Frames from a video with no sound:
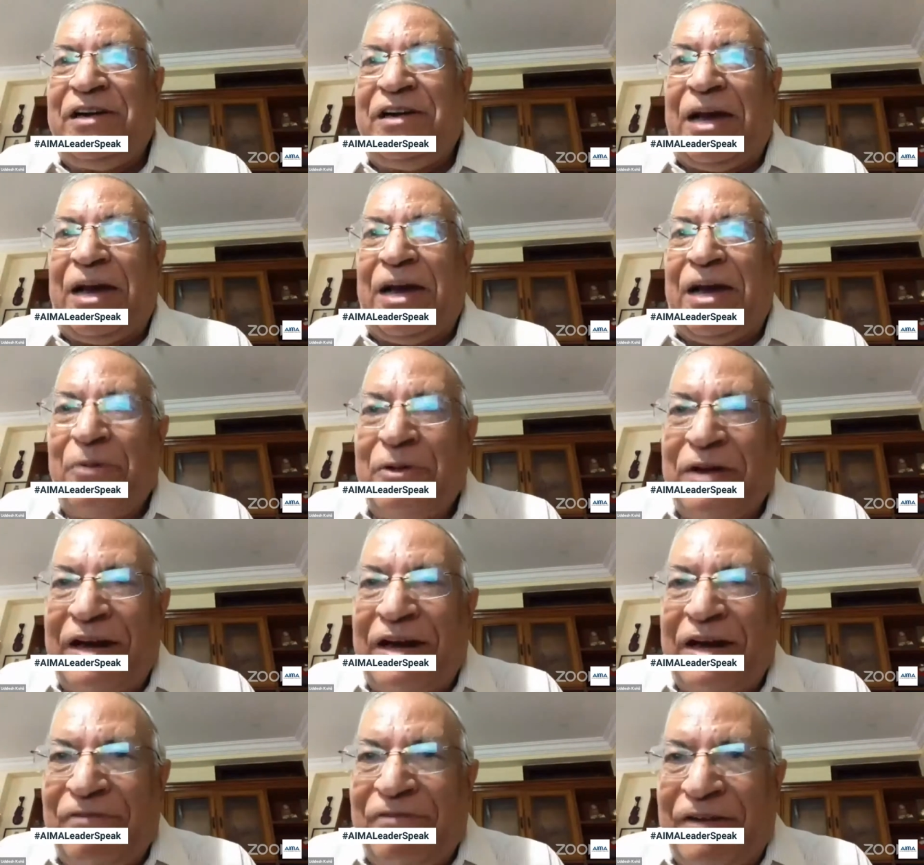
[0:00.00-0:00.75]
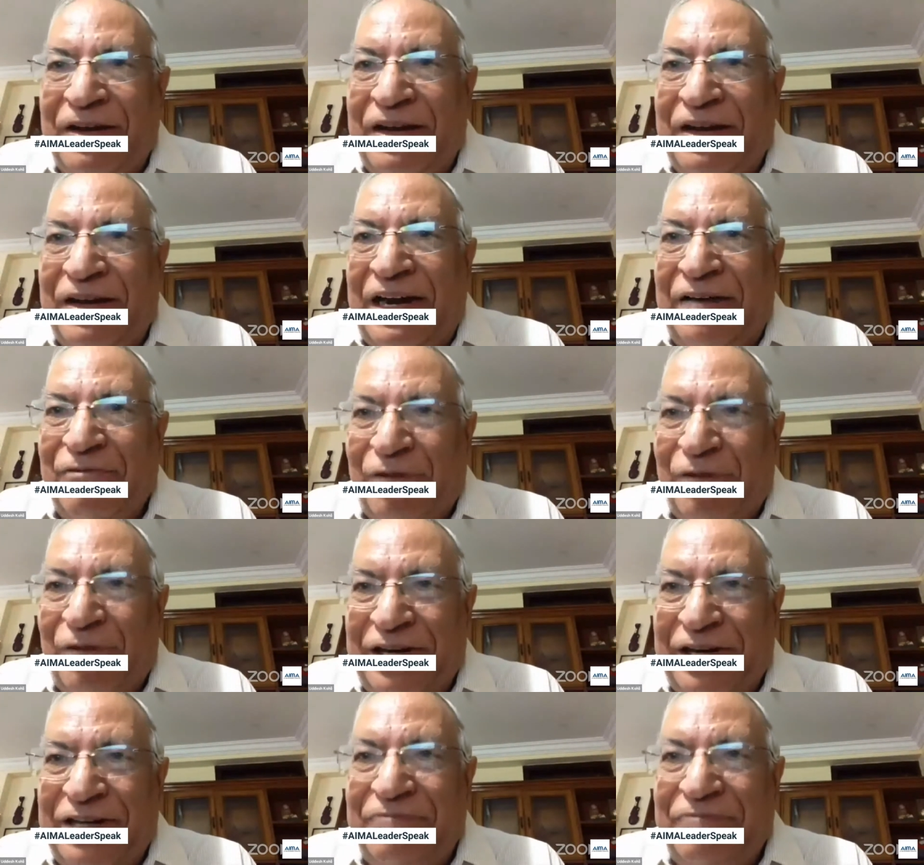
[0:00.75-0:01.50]
demographic
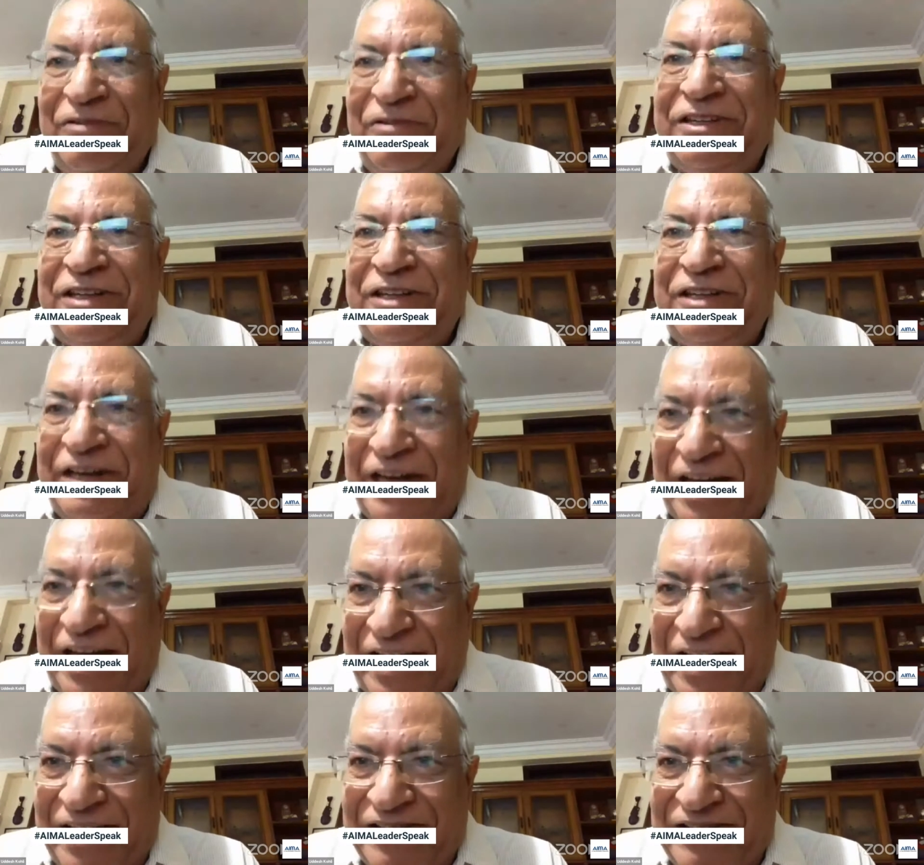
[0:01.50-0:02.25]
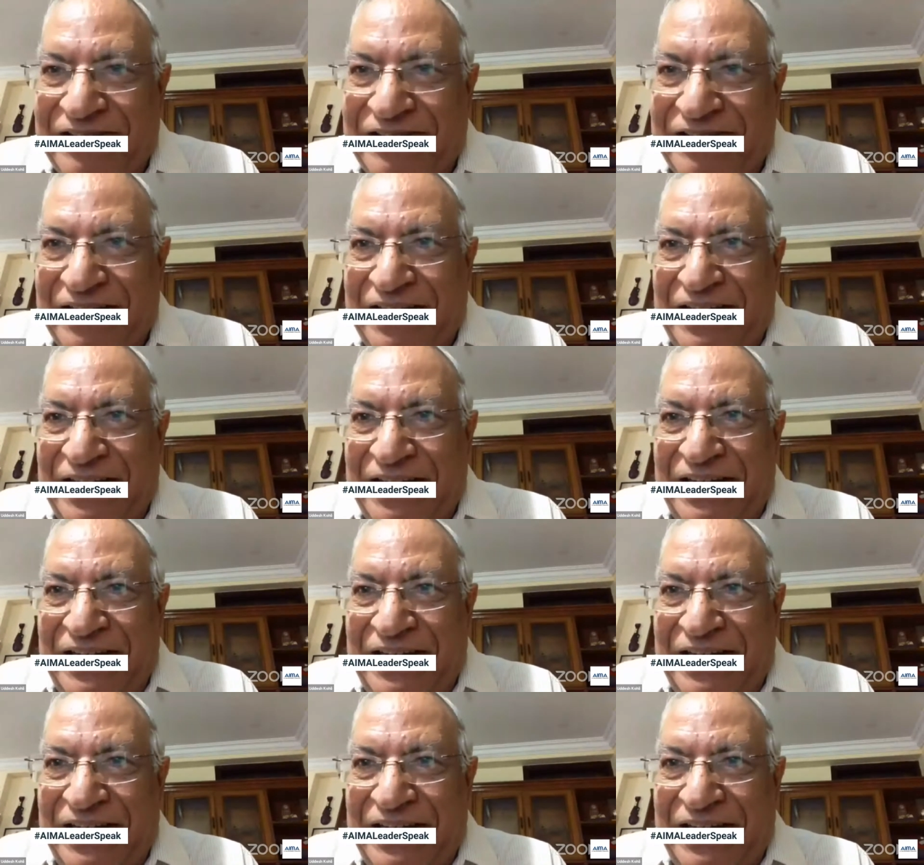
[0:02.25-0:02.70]
advantage which India has.